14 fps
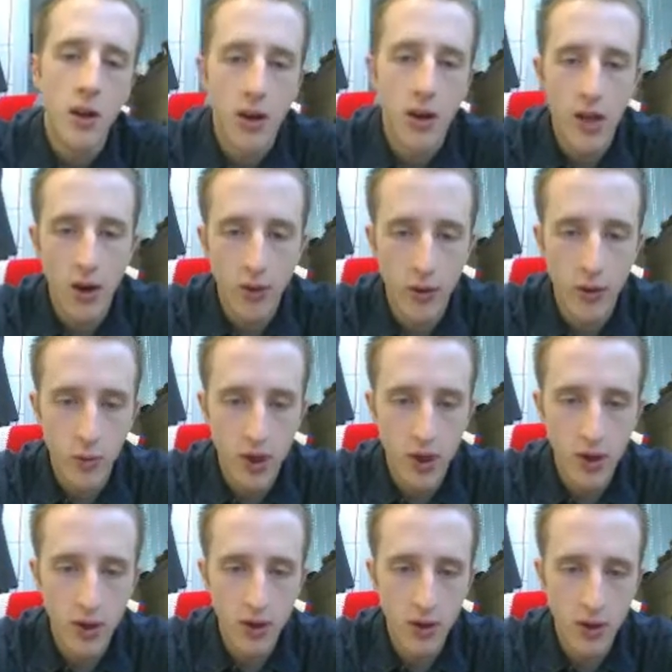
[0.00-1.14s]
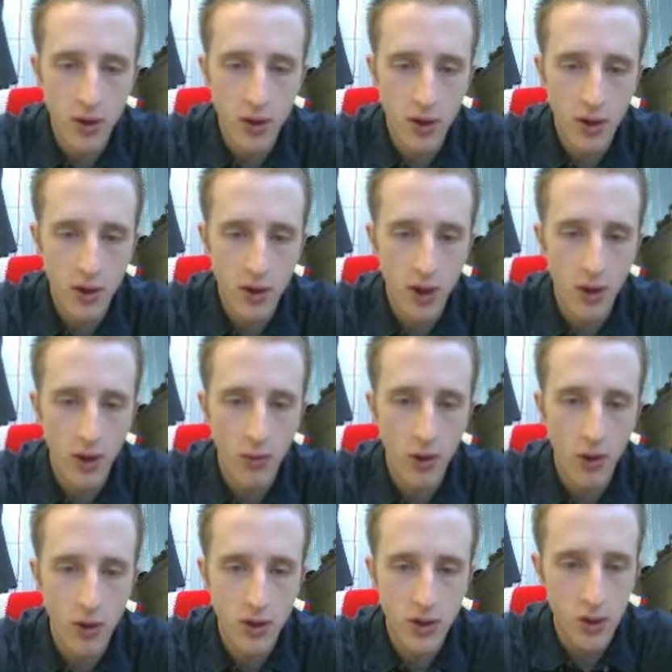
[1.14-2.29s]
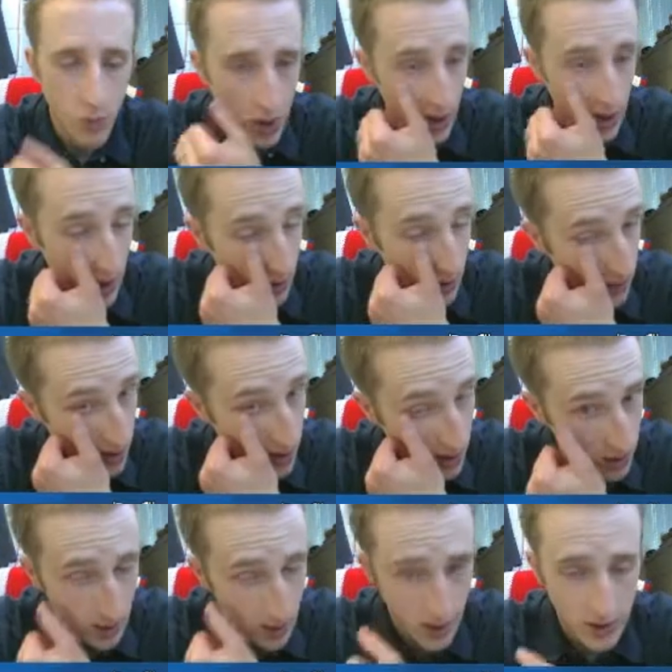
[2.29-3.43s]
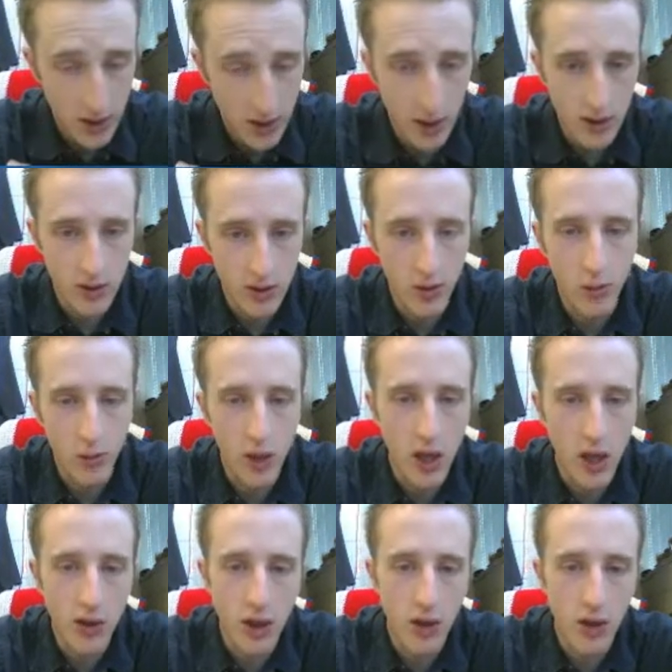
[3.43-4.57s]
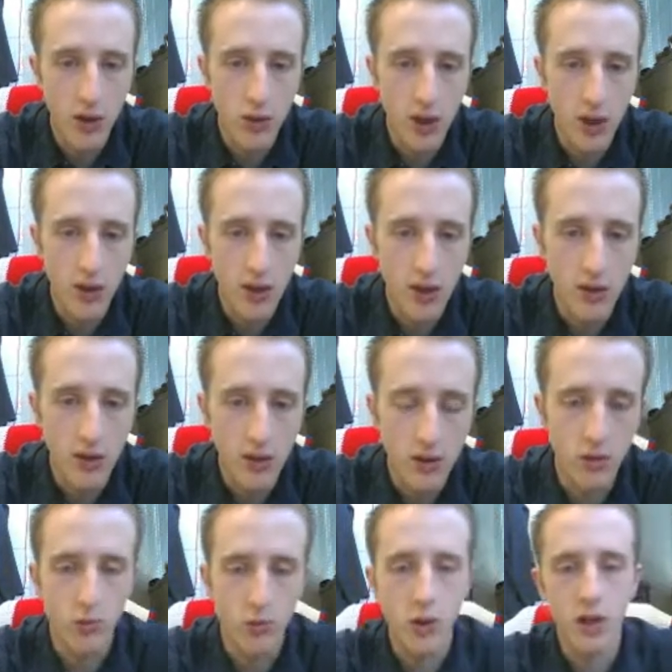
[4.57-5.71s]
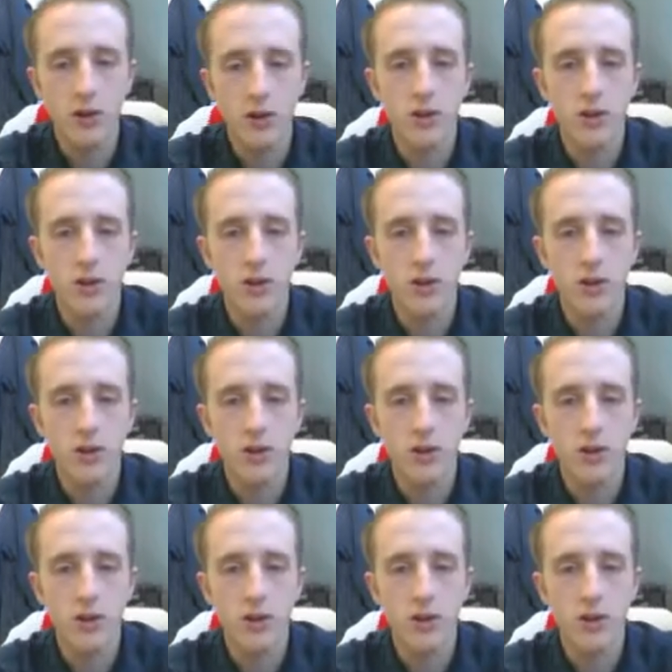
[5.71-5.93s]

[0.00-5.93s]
Now from here, I want to make everything on the inside its own path and the rectangle its own path.